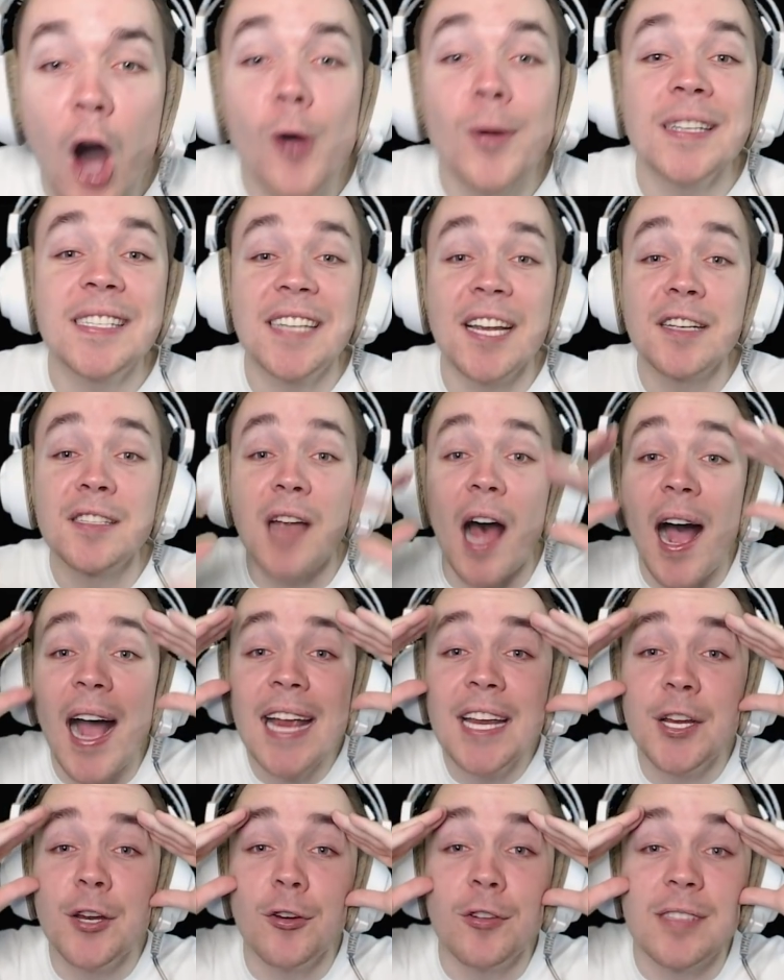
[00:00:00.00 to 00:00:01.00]
Oh, it's because I
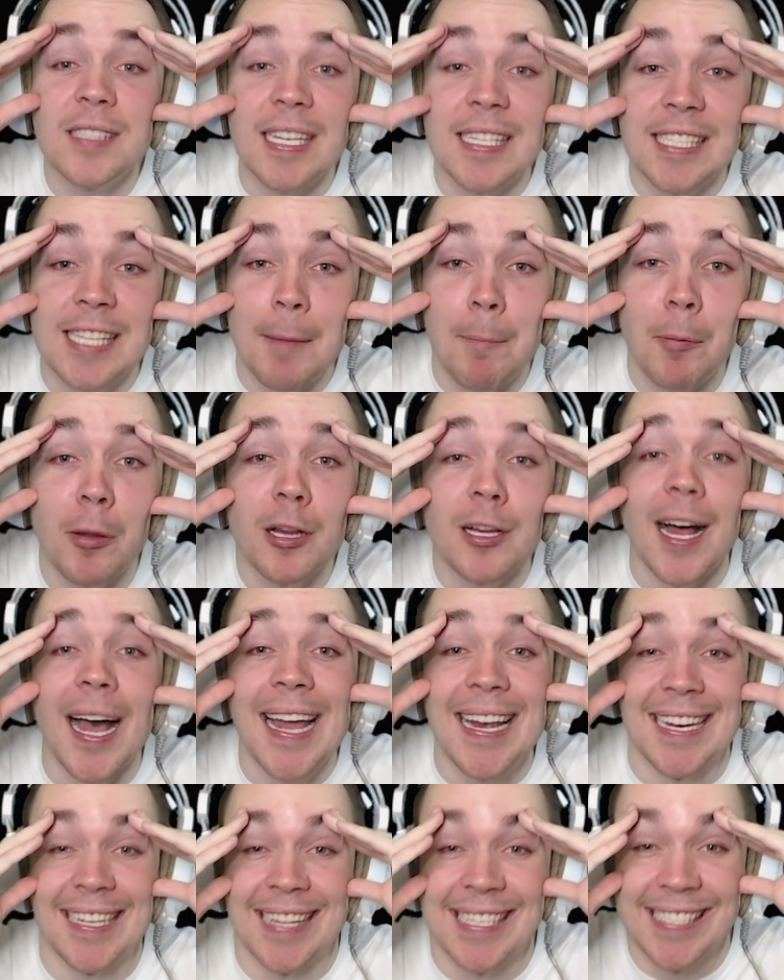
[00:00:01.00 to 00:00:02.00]
used the zip
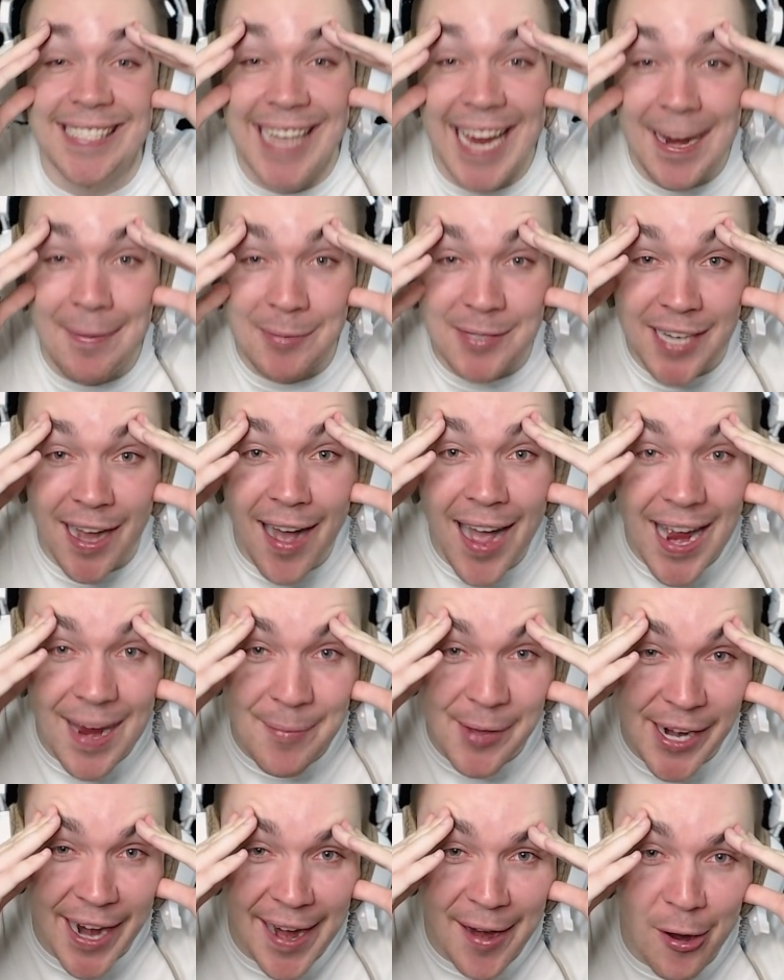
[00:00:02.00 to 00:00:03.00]
line at the same
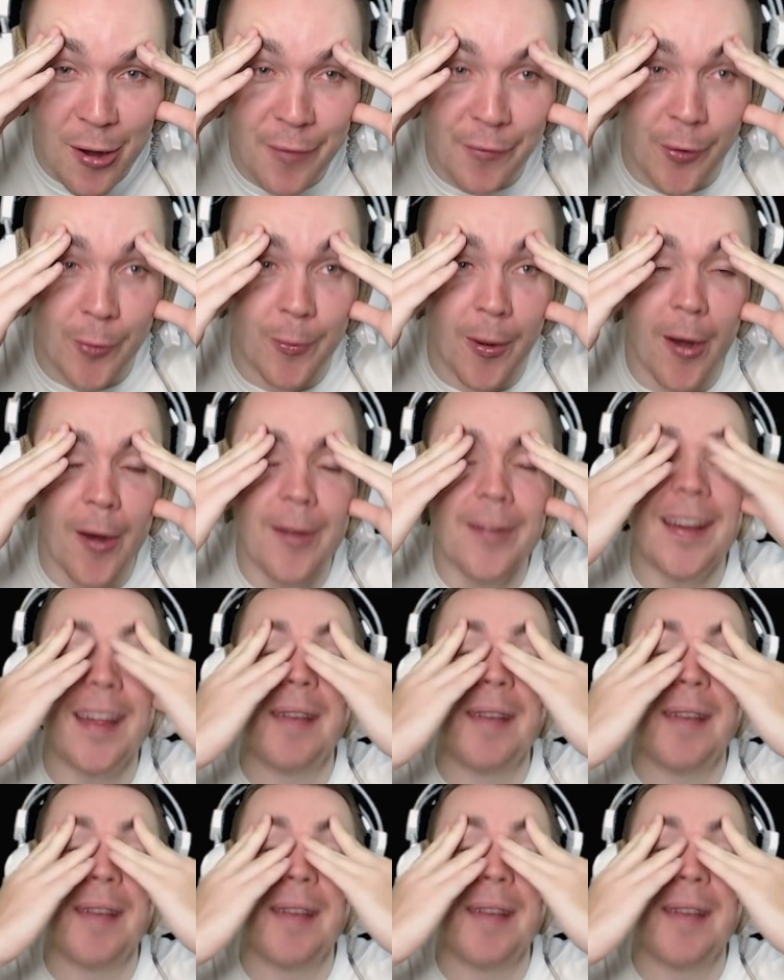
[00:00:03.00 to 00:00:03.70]
time and I overrode